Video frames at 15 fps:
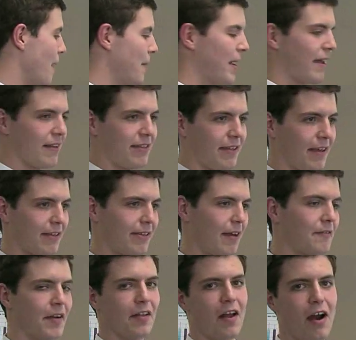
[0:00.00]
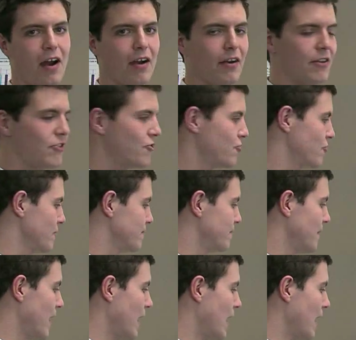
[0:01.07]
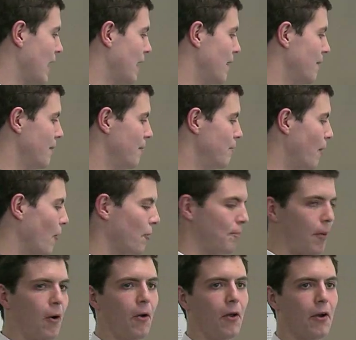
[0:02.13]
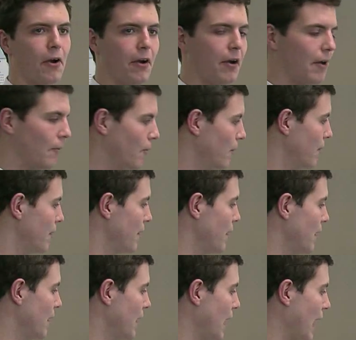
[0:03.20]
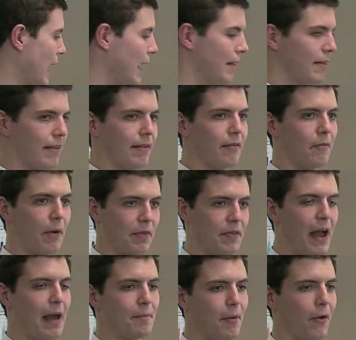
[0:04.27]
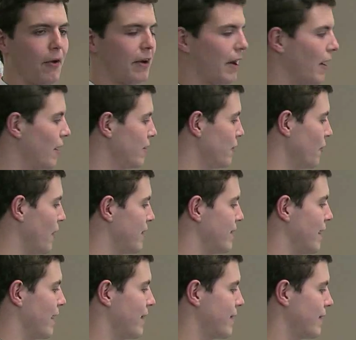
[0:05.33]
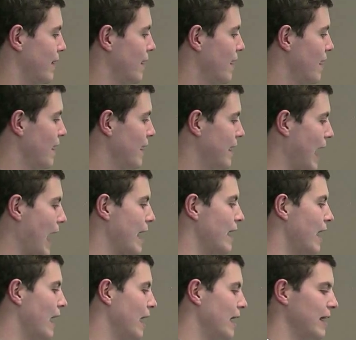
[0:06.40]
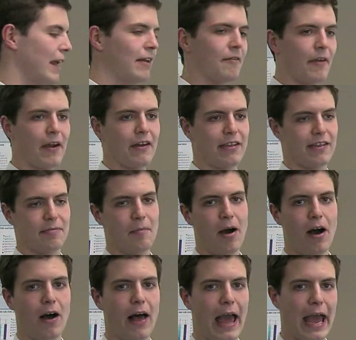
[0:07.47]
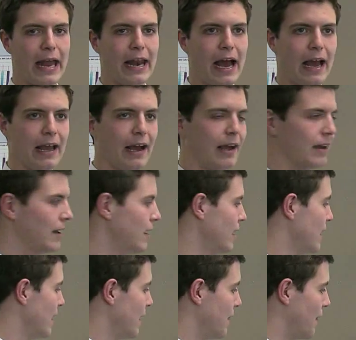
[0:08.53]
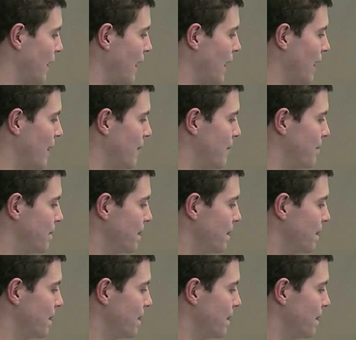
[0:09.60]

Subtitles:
It consists of a large, both polar and with nonpolar characteristics, cation and a very small anion. The